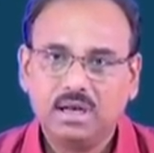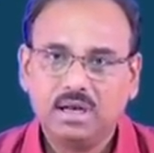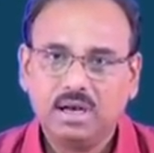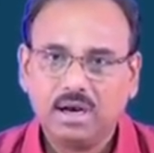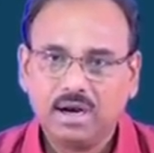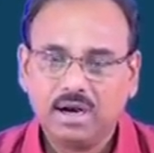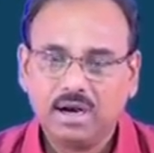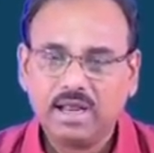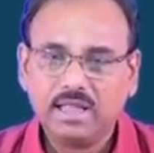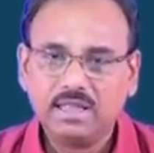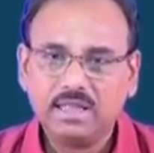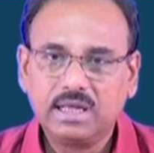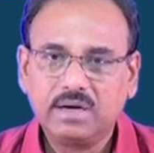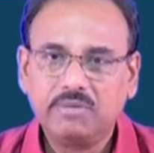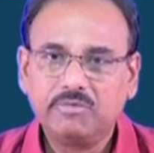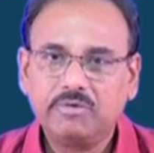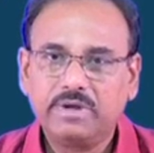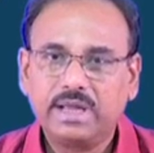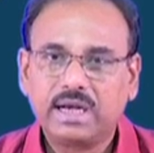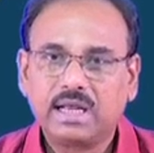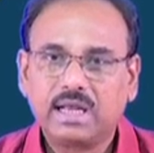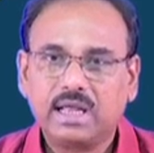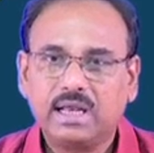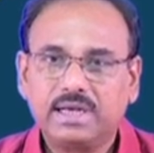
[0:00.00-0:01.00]
rather we
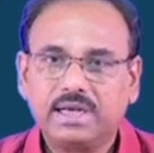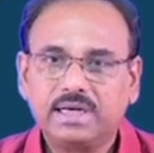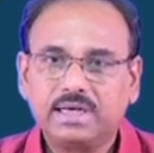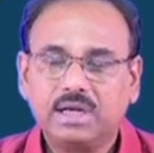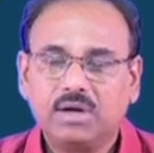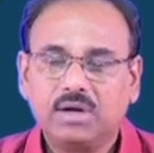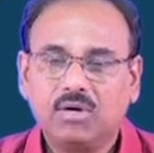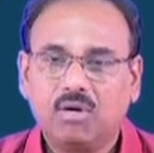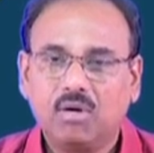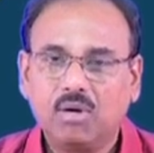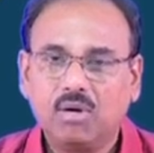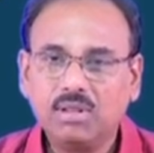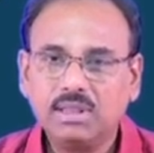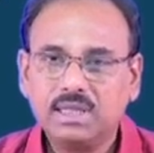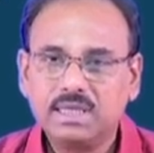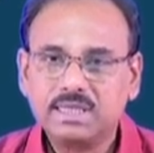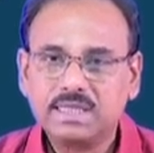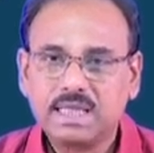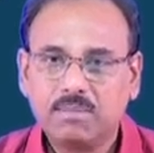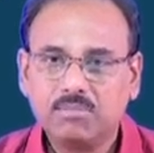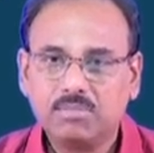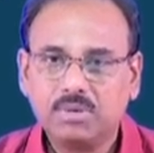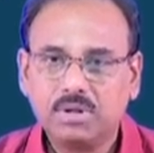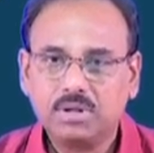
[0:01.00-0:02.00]
are collecting all the
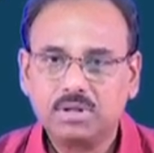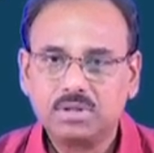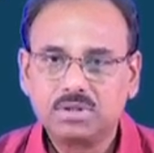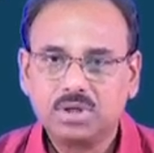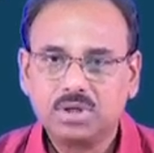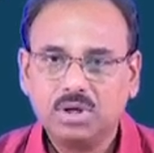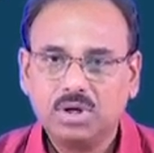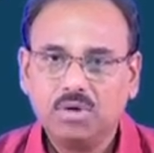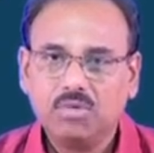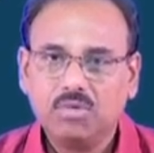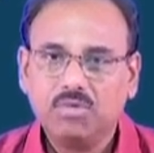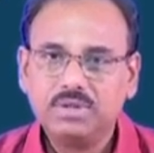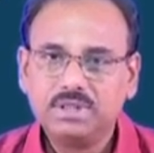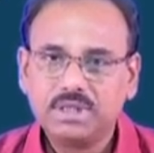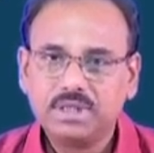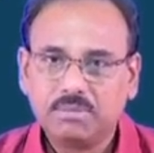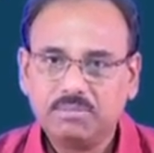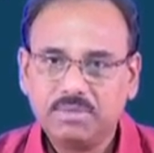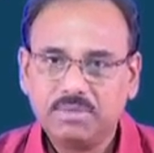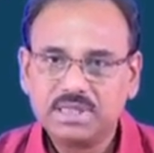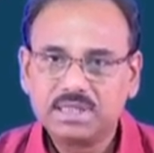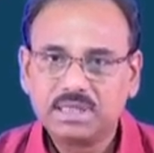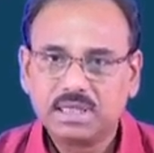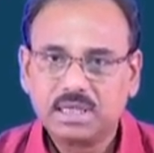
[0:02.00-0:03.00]
samples which are
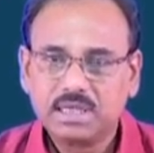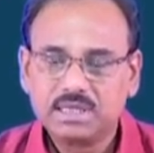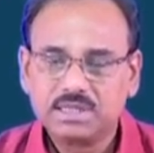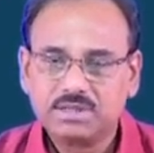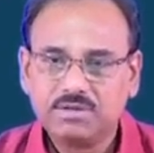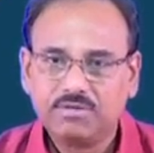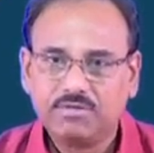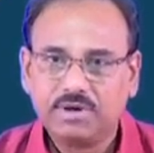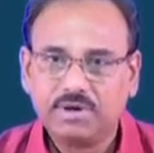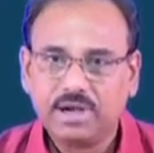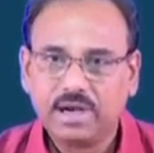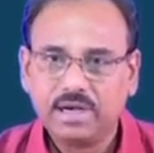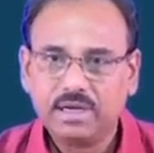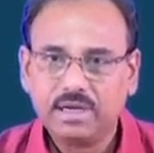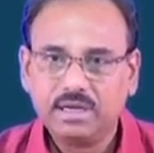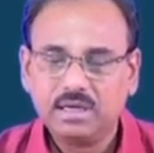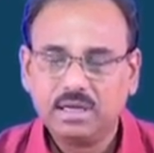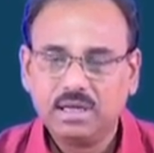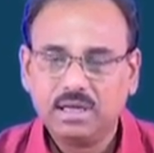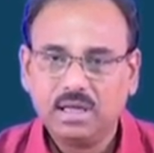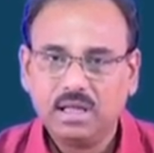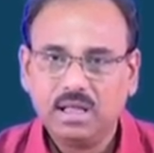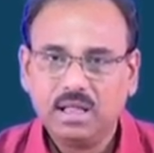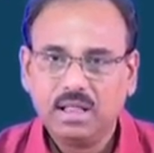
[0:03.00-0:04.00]
misclassified,
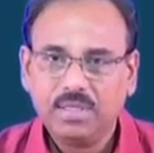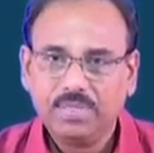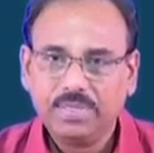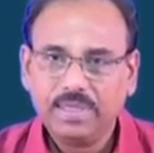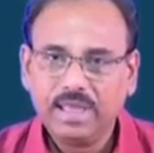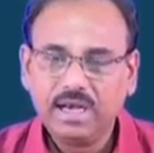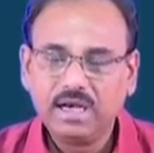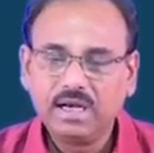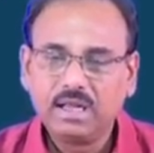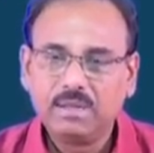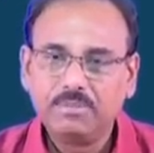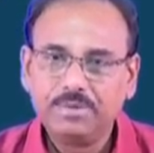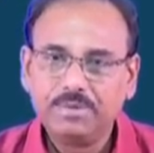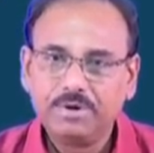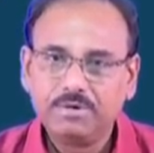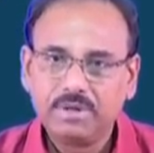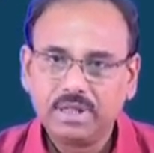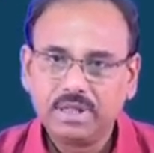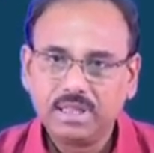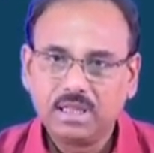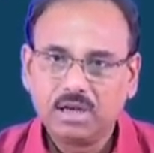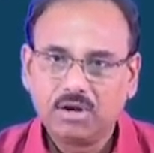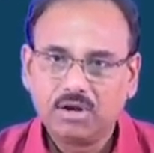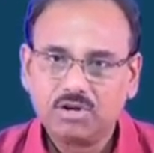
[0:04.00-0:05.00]
then
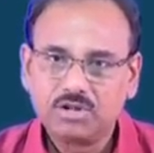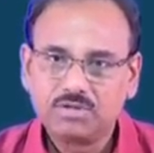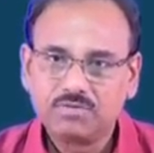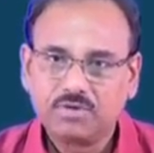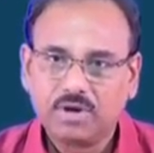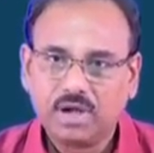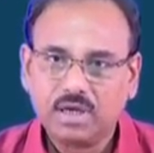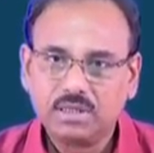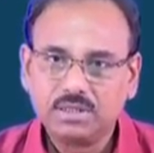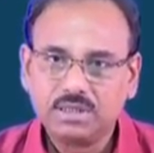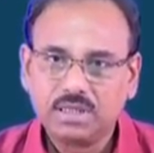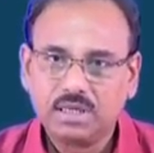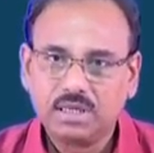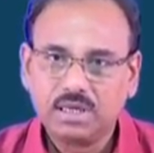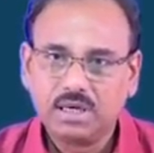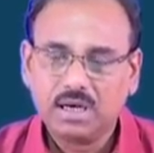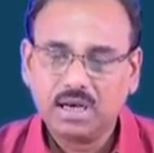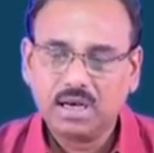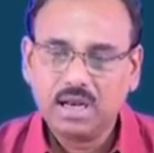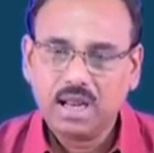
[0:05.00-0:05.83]
computing the loss function,